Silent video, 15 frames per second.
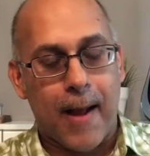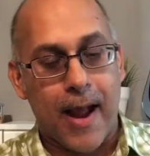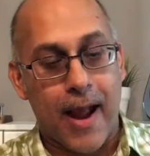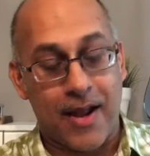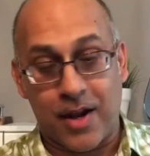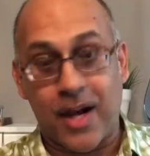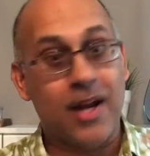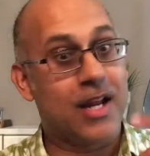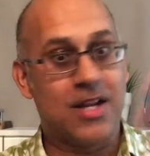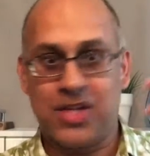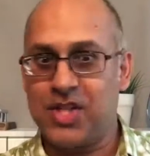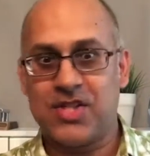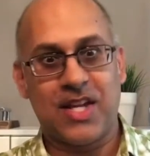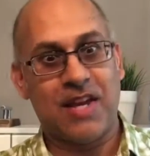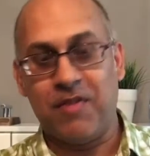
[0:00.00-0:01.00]
and
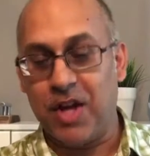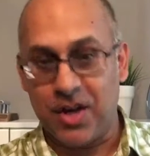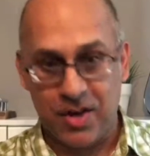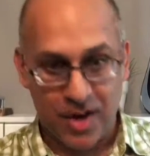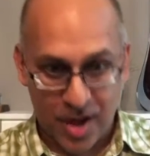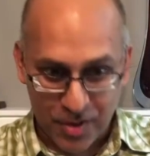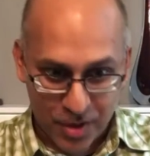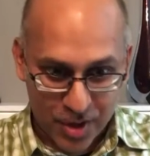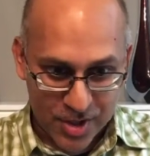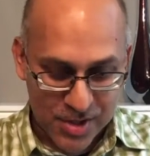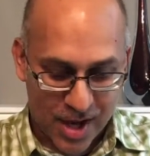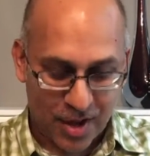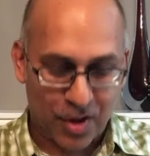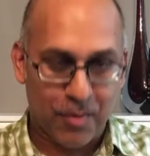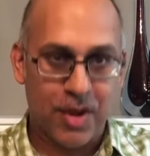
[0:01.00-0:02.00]
just to give you another
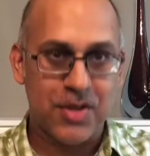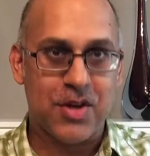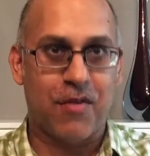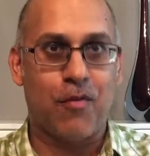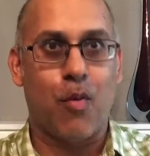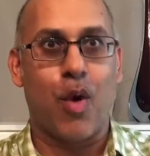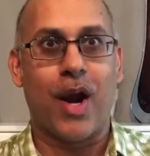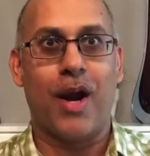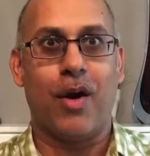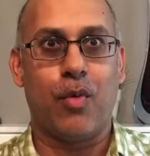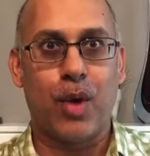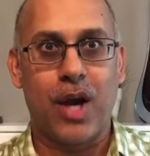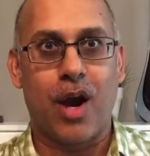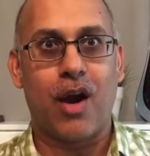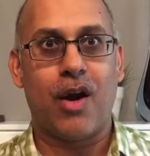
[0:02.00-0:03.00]
element of where
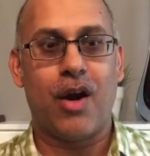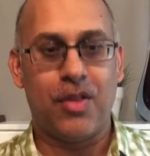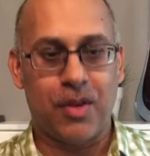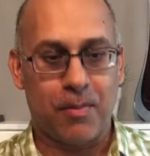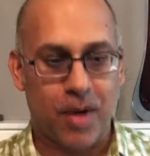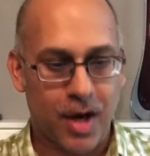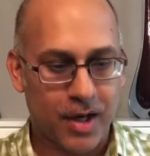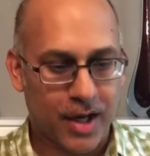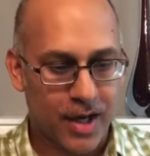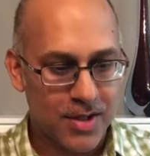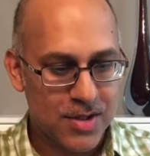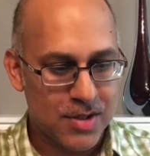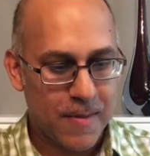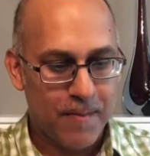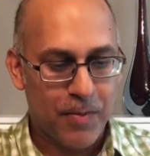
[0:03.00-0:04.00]
we are in the
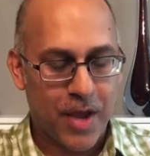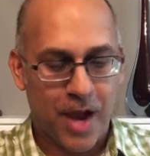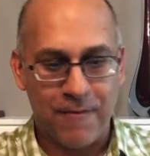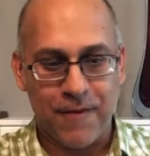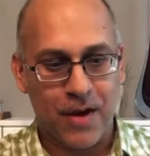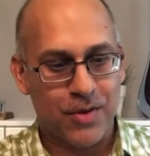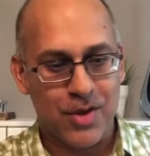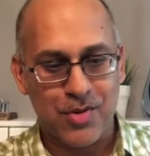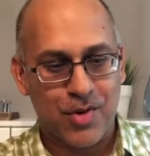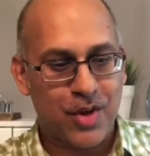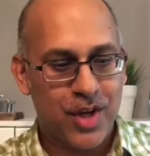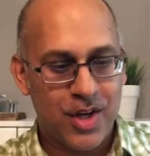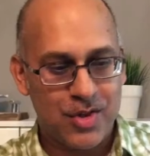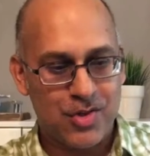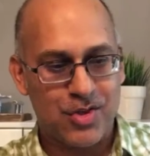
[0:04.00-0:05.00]
markets, I found this
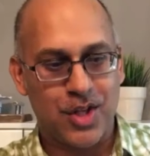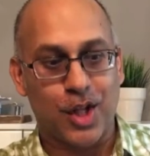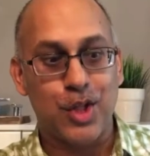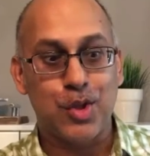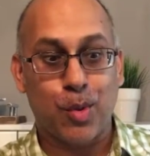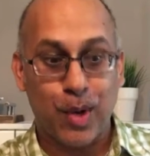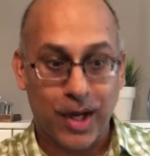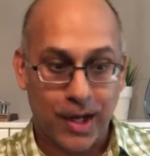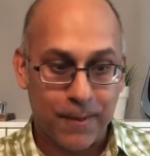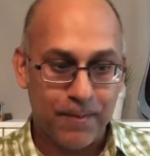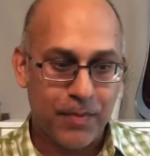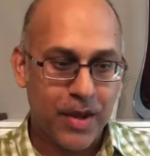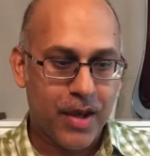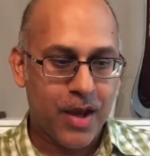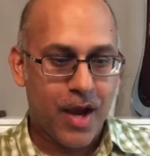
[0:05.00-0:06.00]
really interesting
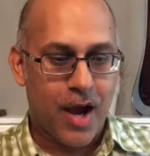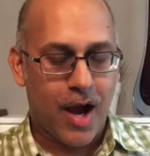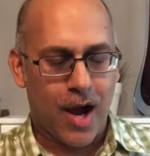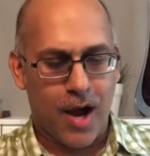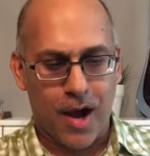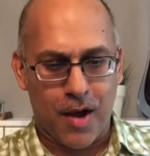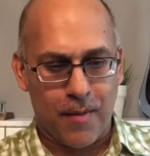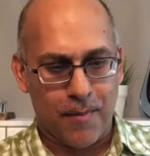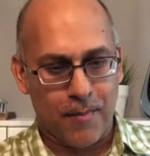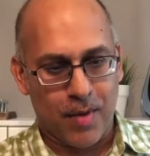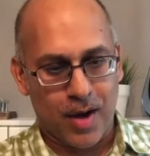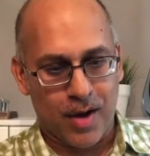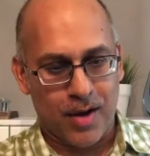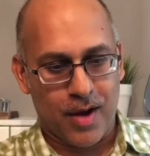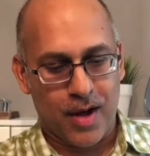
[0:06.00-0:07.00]
tweet
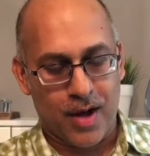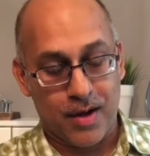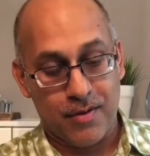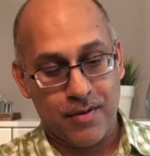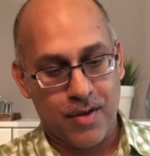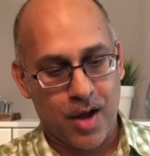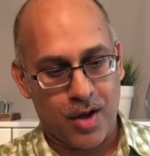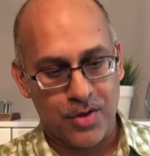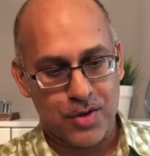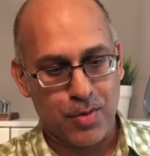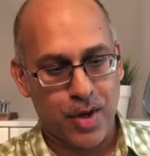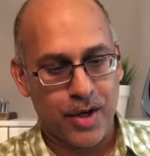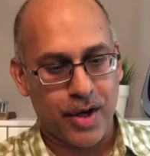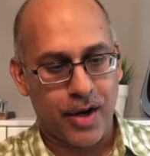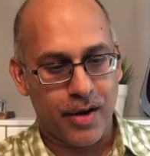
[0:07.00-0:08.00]
on
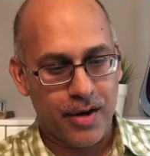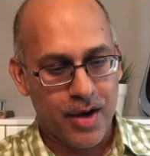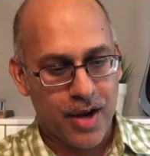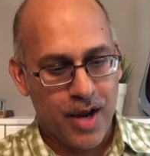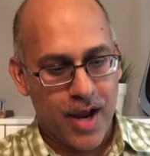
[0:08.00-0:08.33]
Twitter,